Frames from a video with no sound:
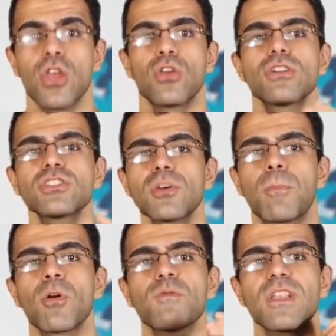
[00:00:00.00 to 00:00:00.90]
Your
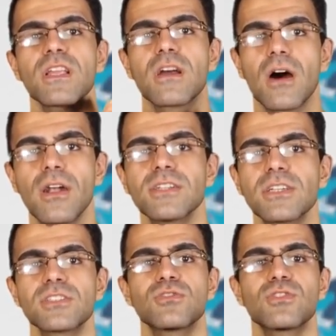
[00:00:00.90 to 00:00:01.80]
support will encourage
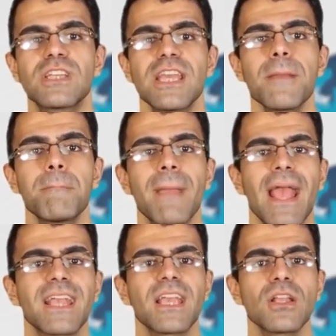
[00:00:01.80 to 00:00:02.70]
us to keep
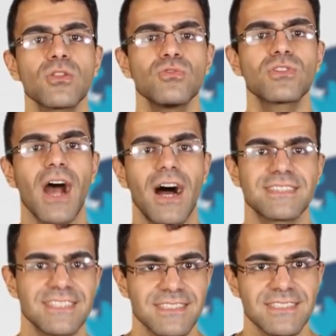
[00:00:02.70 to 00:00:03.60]
making new
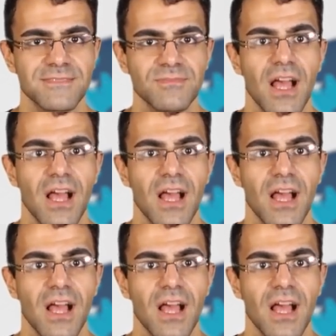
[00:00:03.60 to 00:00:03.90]
content.